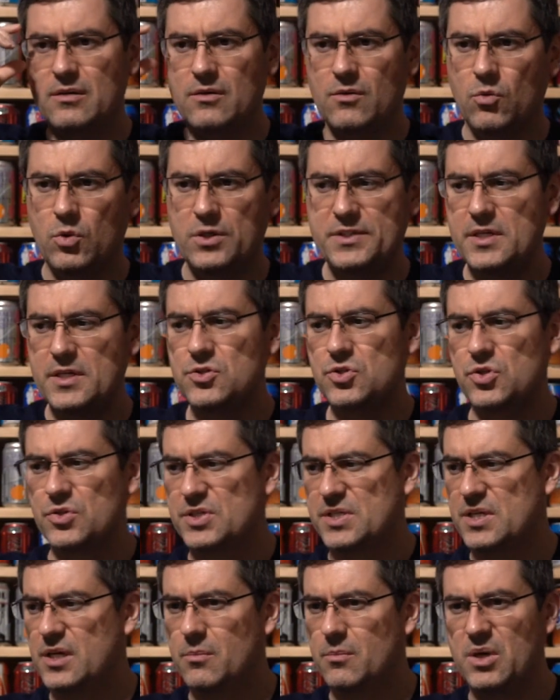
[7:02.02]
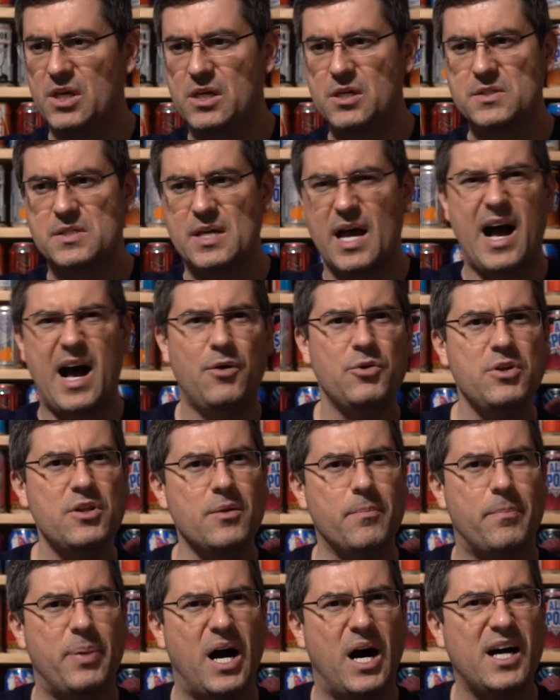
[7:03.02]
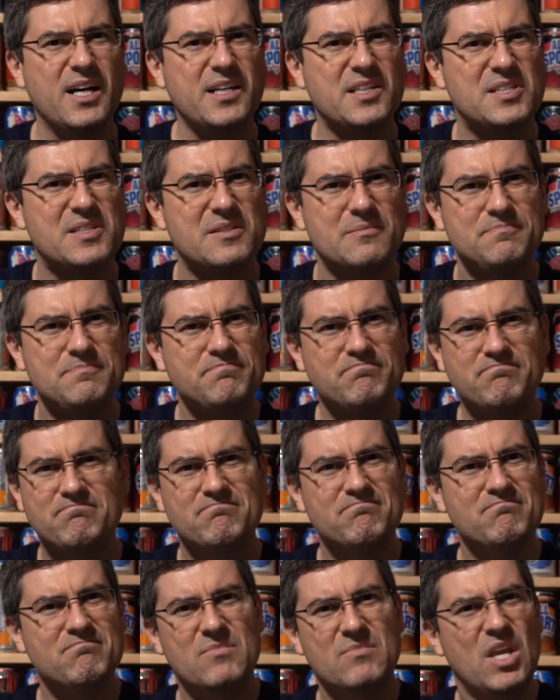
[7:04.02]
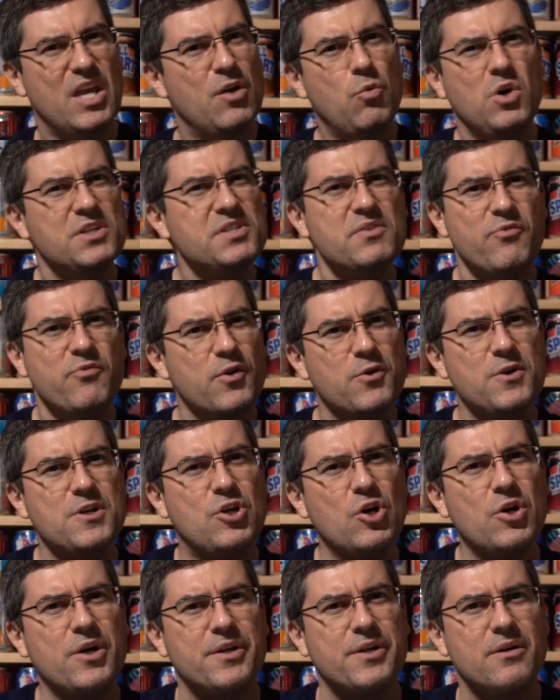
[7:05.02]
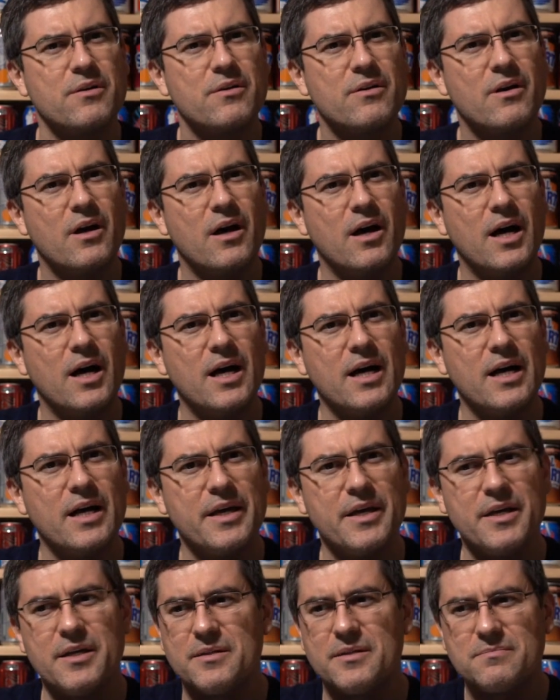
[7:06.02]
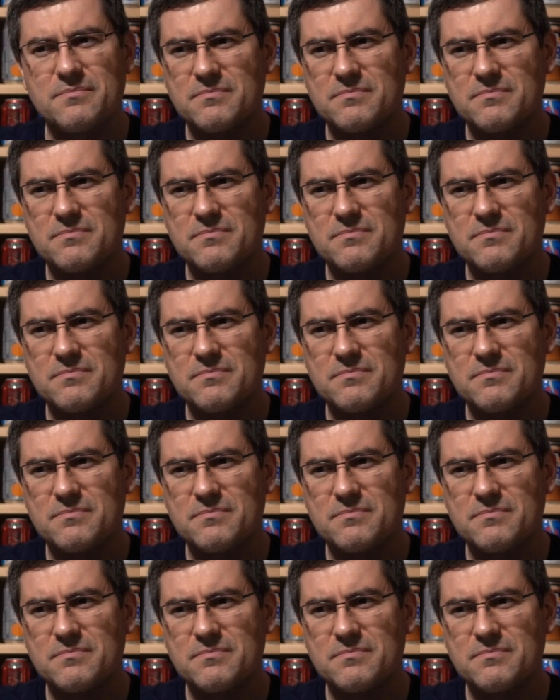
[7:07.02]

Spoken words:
was interesting because out of the box, it wasn't very good. I